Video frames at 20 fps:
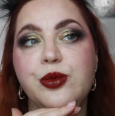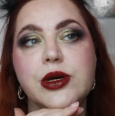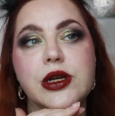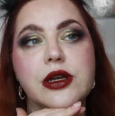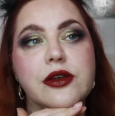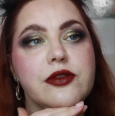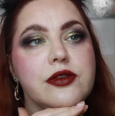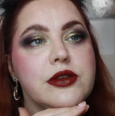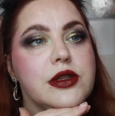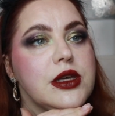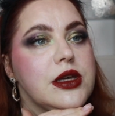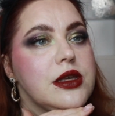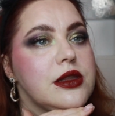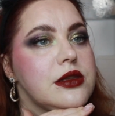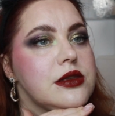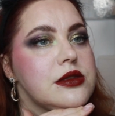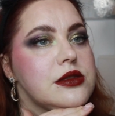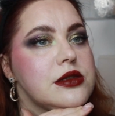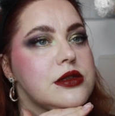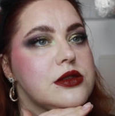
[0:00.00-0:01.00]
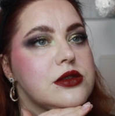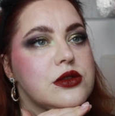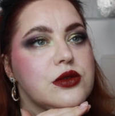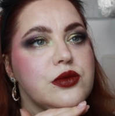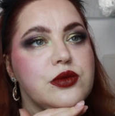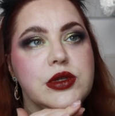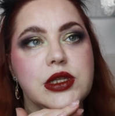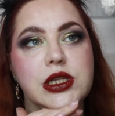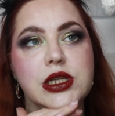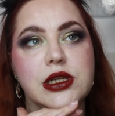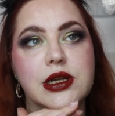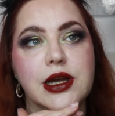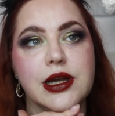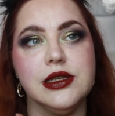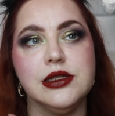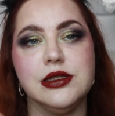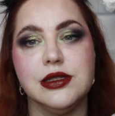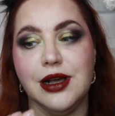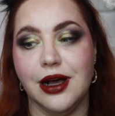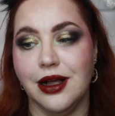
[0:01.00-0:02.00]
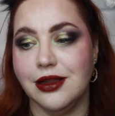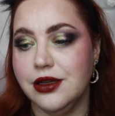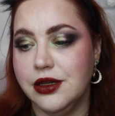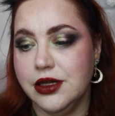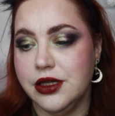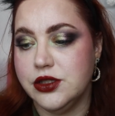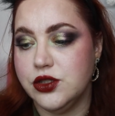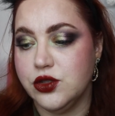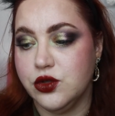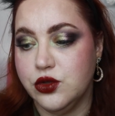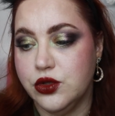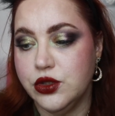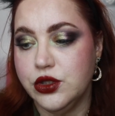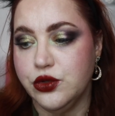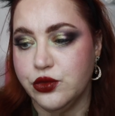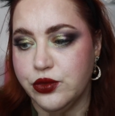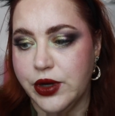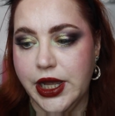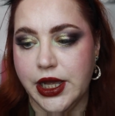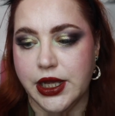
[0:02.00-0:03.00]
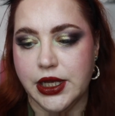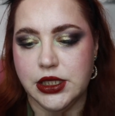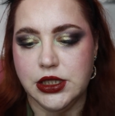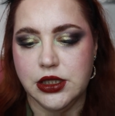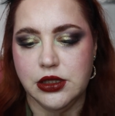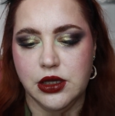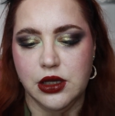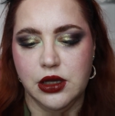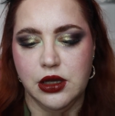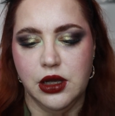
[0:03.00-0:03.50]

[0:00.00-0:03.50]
But I feel like this is a really nice color. It's a good red.